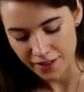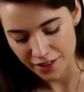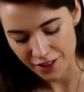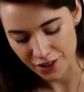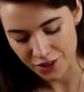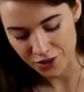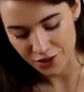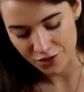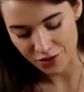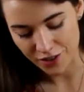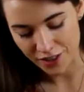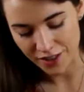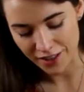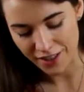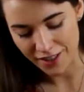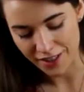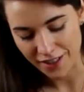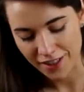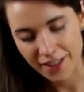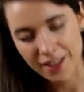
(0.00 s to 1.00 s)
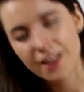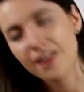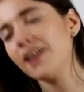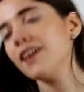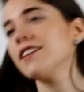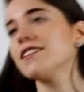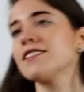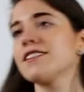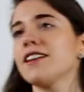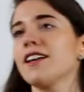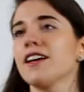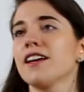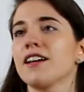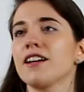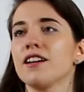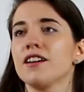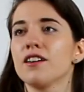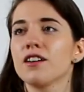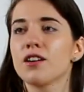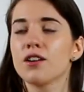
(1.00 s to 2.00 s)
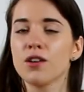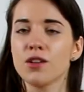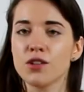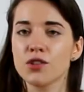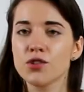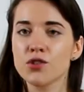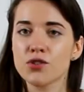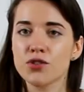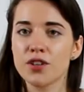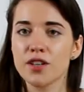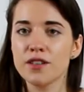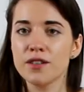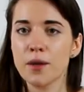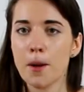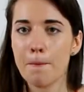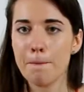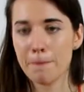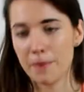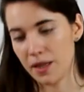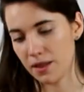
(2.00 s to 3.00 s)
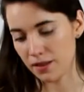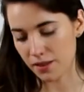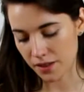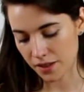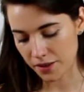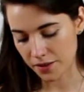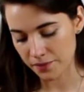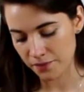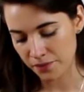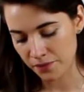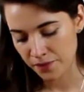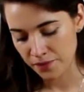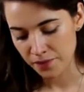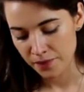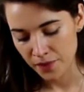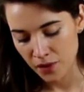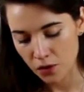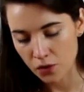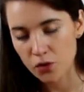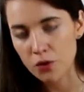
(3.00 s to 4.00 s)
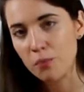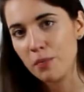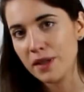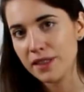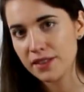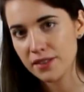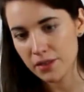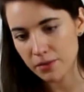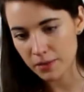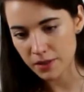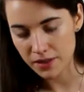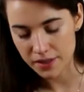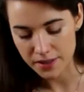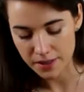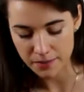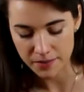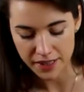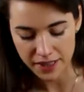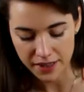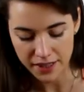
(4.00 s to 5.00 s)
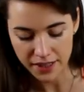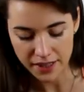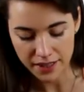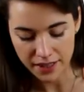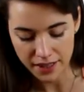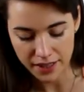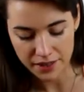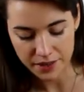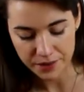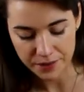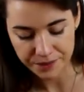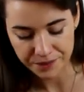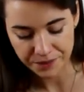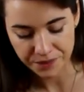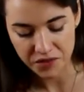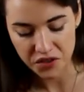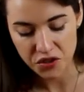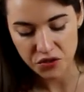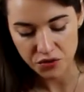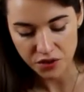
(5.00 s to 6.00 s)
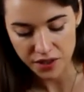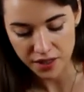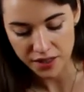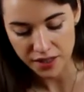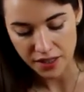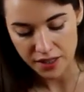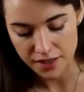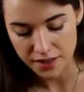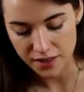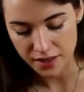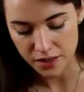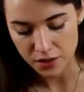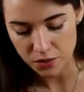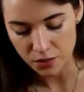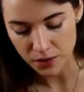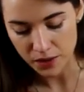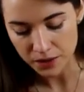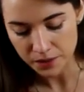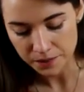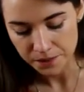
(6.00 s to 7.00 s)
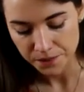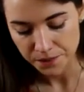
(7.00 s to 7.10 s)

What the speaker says: It's like cultured milk or buttermilk, something like that. It's really tasty as well.